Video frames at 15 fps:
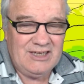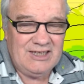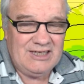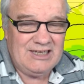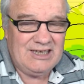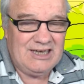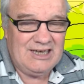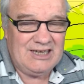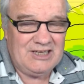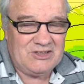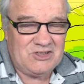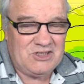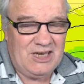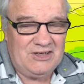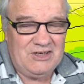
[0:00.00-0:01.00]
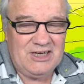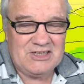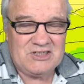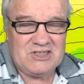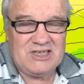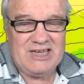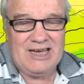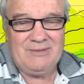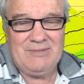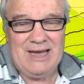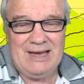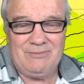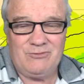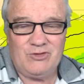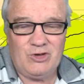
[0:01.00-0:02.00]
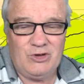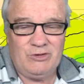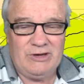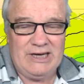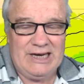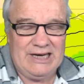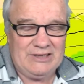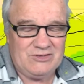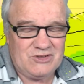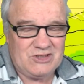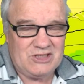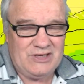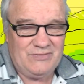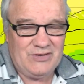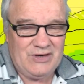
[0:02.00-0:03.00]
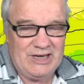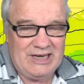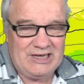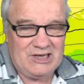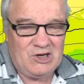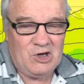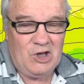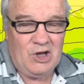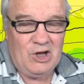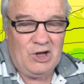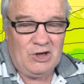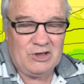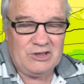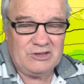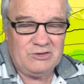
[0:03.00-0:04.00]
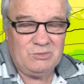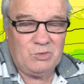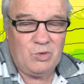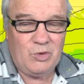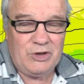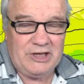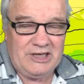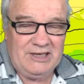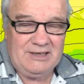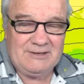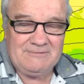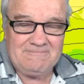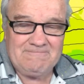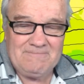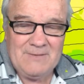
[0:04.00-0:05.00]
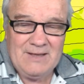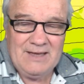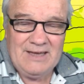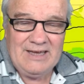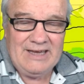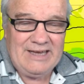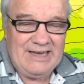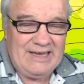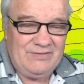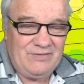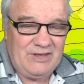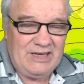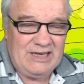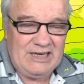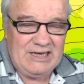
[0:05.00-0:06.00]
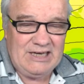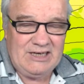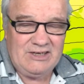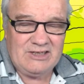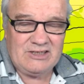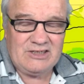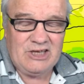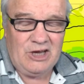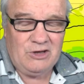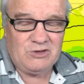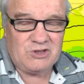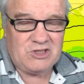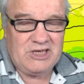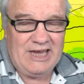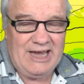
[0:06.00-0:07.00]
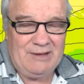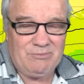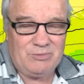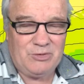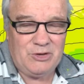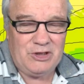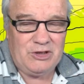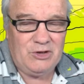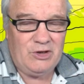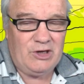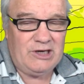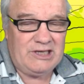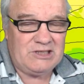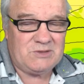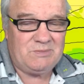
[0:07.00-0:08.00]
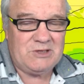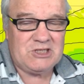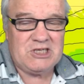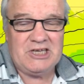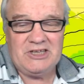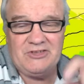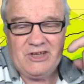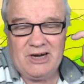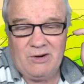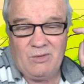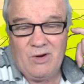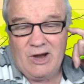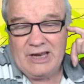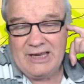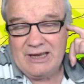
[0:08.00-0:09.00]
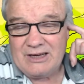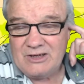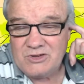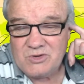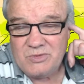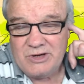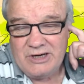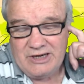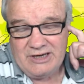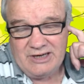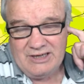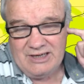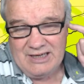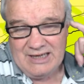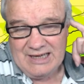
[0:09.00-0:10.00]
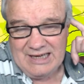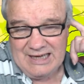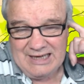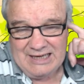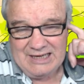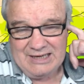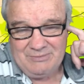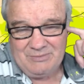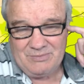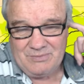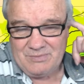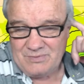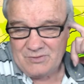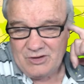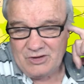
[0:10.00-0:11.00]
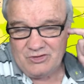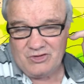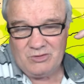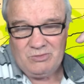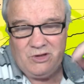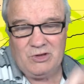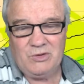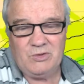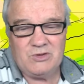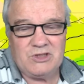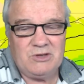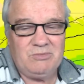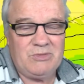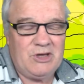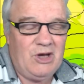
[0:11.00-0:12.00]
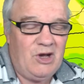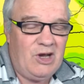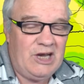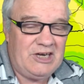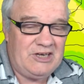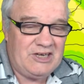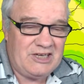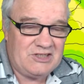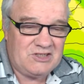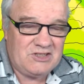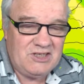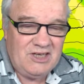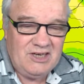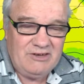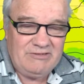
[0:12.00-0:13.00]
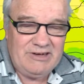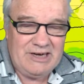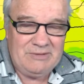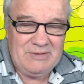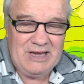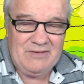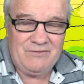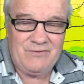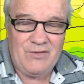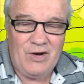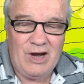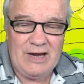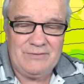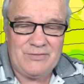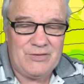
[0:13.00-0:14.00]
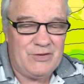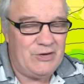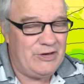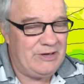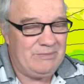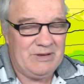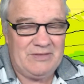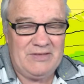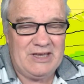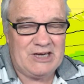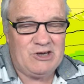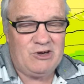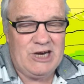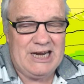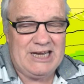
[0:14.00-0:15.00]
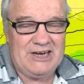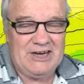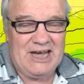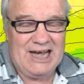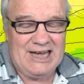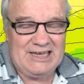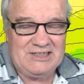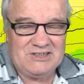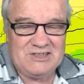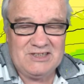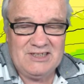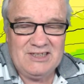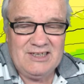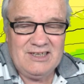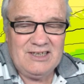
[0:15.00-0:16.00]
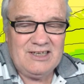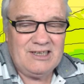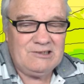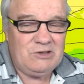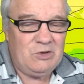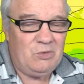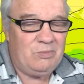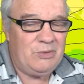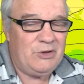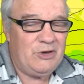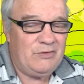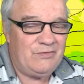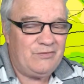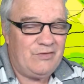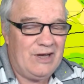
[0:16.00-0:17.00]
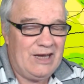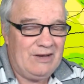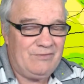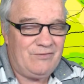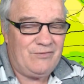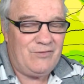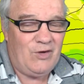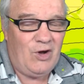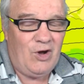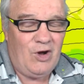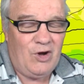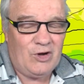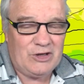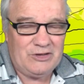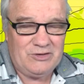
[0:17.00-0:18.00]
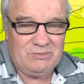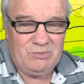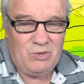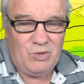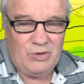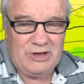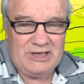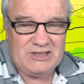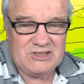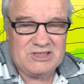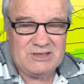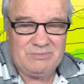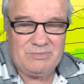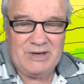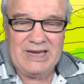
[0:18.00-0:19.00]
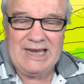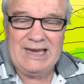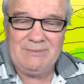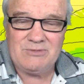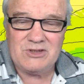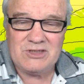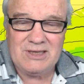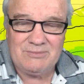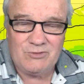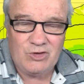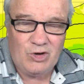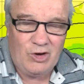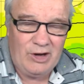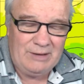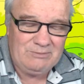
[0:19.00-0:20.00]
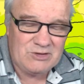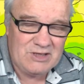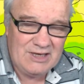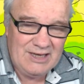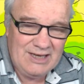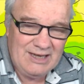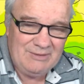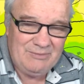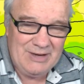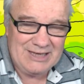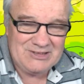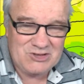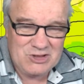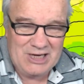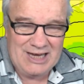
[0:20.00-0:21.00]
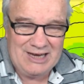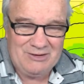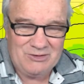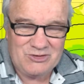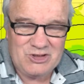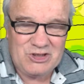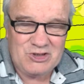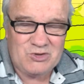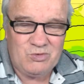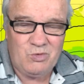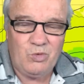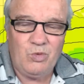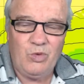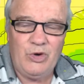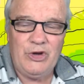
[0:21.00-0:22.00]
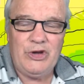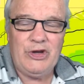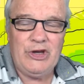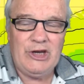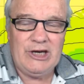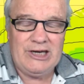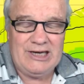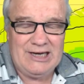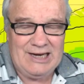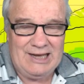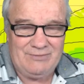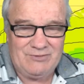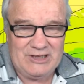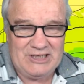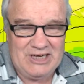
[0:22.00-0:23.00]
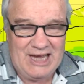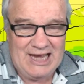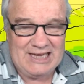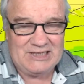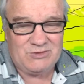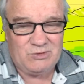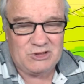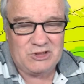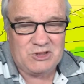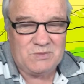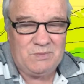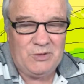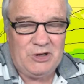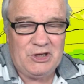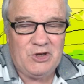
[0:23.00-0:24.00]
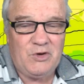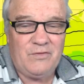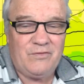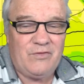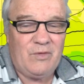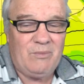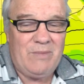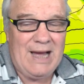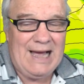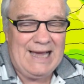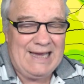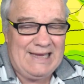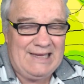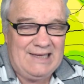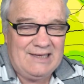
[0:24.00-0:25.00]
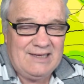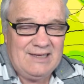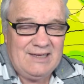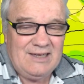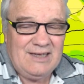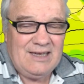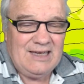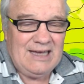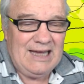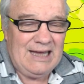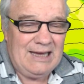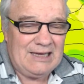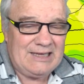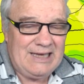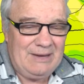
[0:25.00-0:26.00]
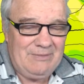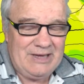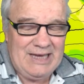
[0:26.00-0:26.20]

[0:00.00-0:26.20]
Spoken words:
Sun doesn't come up till around 7-8 o'clock in the morning. And then it goes down pretty early, especially in Narawahia, because we've got some hills in behind us, around about 5:30. But they're cracker days. A little bit of fog in the morning, perhaps, sometimes. But just really lovely days, which is pretty good for May. We're coming